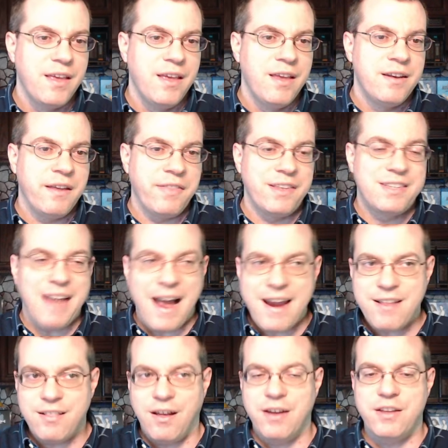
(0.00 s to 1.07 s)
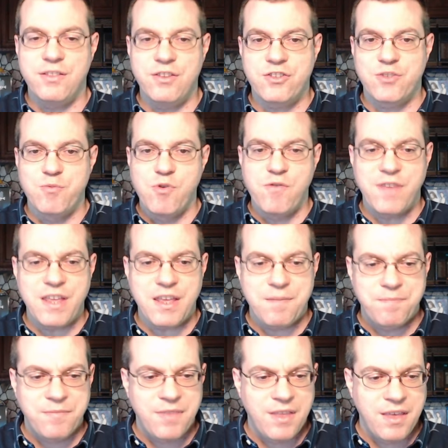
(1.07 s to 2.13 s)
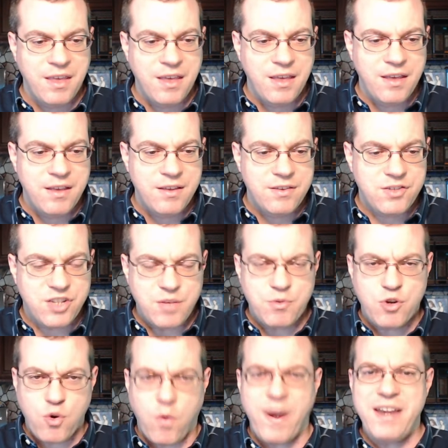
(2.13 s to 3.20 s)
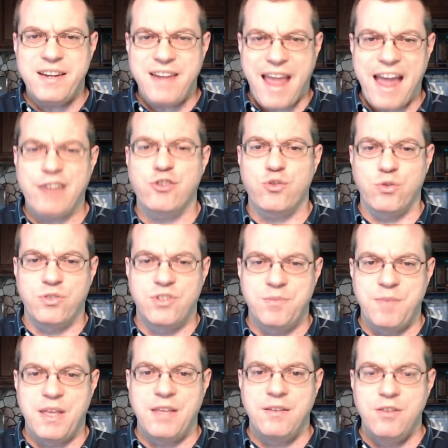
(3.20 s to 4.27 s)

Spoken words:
Now, the dialogue in this movie seemed quite natural to me.